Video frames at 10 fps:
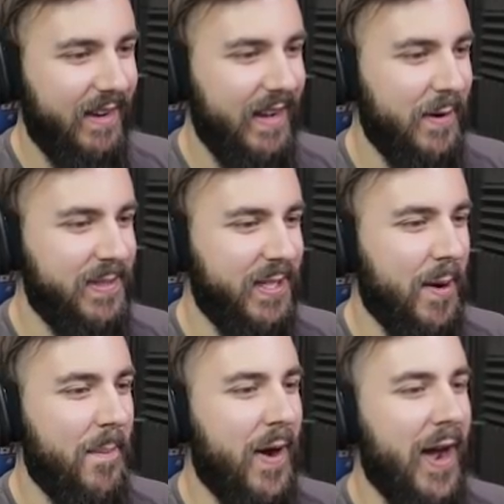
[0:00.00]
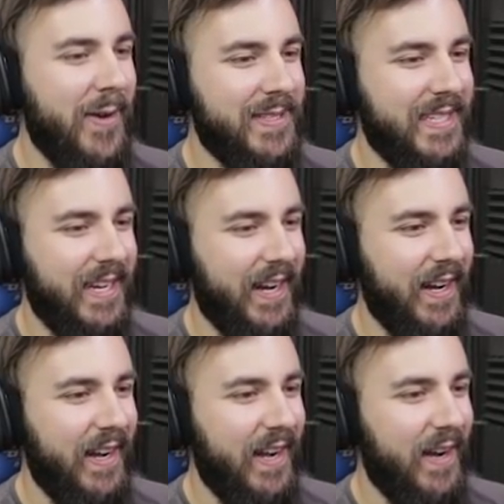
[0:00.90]
Yeah, we still got miles to
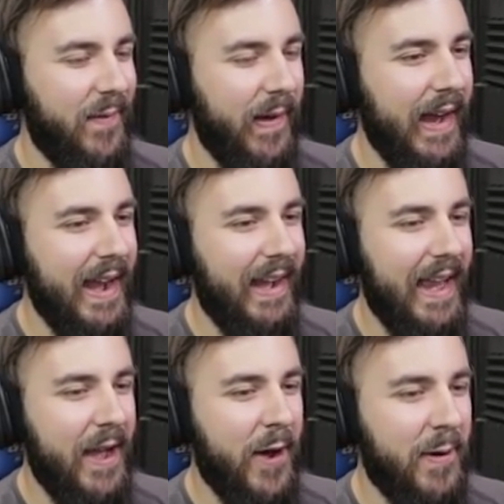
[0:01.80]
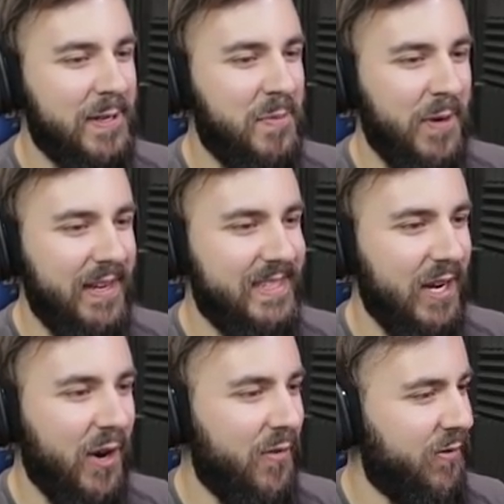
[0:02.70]
go. We're getting like no experience
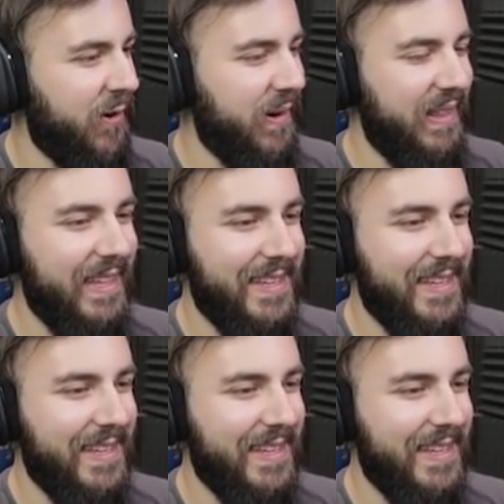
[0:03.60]
at all for all of